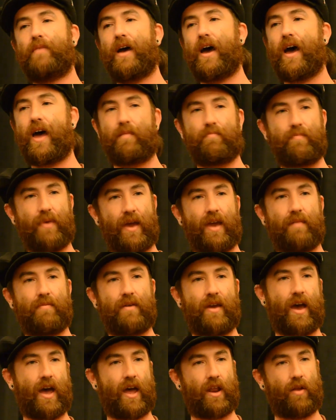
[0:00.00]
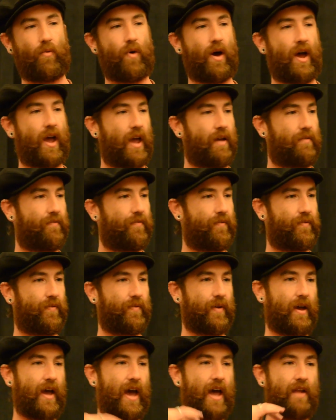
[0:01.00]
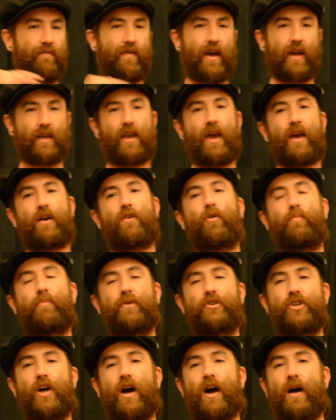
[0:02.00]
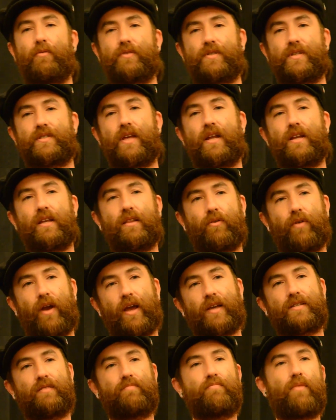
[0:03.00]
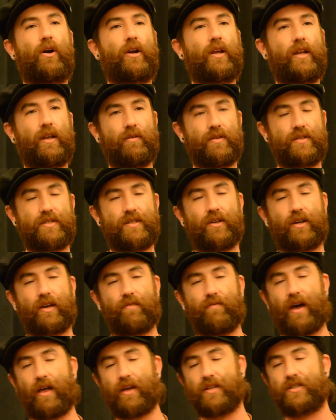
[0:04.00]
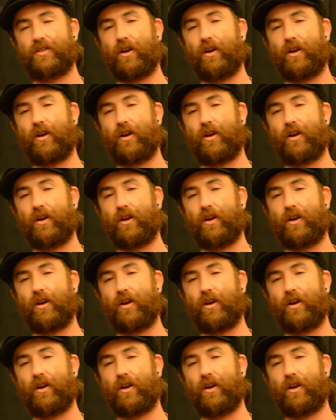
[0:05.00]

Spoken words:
had a baby, had a wife, had a fat cat corporate job, was ascending the ranks of marketing with a Silicon Valley